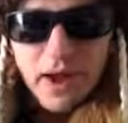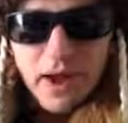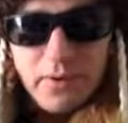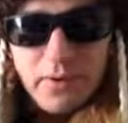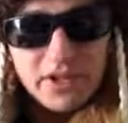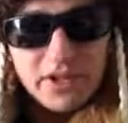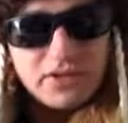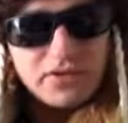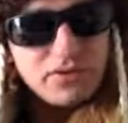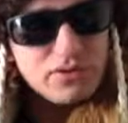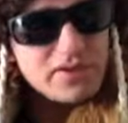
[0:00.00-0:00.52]

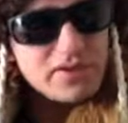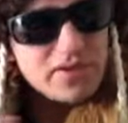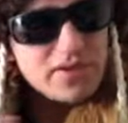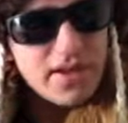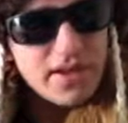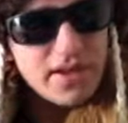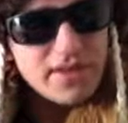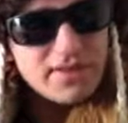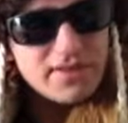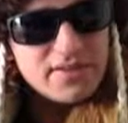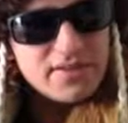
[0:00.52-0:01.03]
made 2
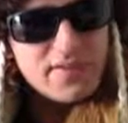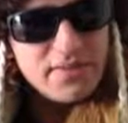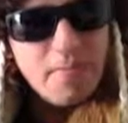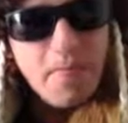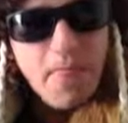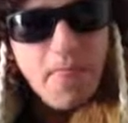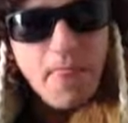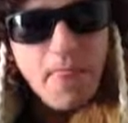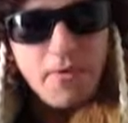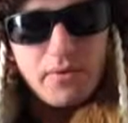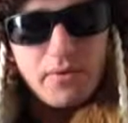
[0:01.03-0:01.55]
stakes,
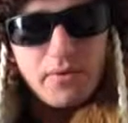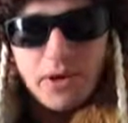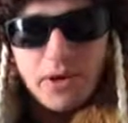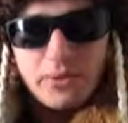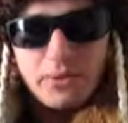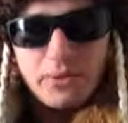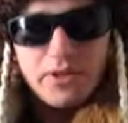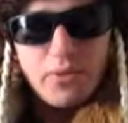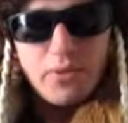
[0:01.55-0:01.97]
one of